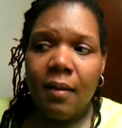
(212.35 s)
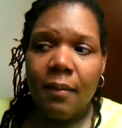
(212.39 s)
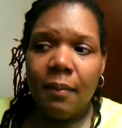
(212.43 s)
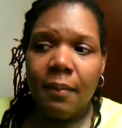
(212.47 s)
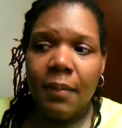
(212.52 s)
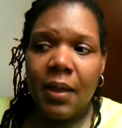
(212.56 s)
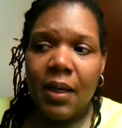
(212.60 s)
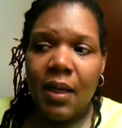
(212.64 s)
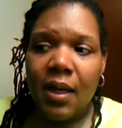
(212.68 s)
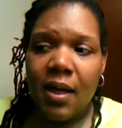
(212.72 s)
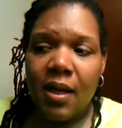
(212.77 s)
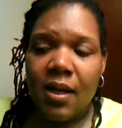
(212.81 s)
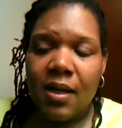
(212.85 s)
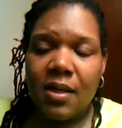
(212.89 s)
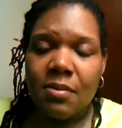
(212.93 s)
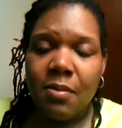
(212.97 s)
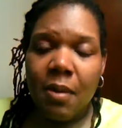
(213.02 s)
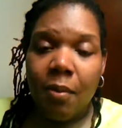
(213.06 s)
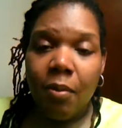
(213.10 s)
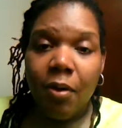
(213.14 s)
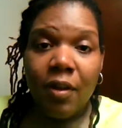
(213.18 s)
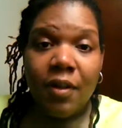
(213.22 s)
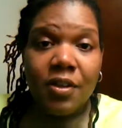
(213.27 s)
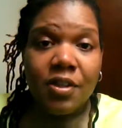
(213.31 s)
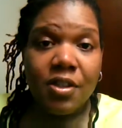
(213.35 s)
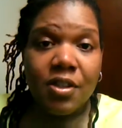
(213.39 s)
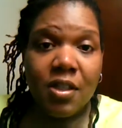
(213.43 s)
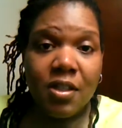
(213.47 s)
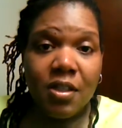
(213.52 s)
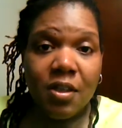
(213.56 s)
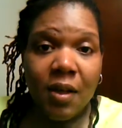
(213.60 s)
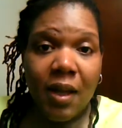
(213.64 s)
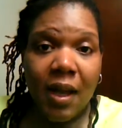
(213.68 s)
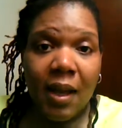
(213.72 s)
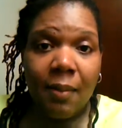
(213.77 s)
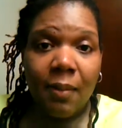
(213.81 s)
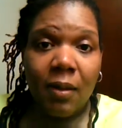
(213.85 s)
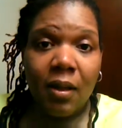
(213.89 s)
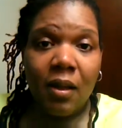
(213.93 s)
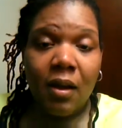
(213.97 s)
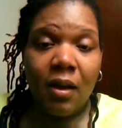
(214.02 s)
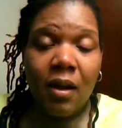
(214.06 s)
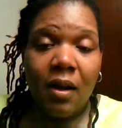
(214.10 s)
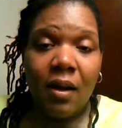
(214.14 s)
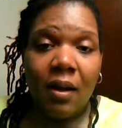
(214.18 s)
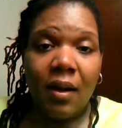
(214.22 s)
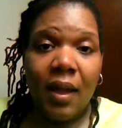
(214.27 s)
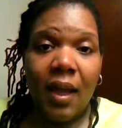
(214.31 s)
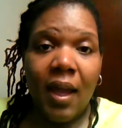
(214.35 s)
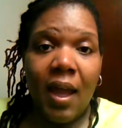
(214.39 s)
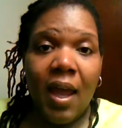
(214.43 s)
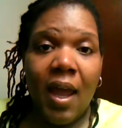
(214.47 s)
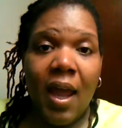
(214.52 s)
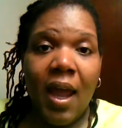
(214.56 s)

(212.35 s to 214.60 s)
because my brother and sister came along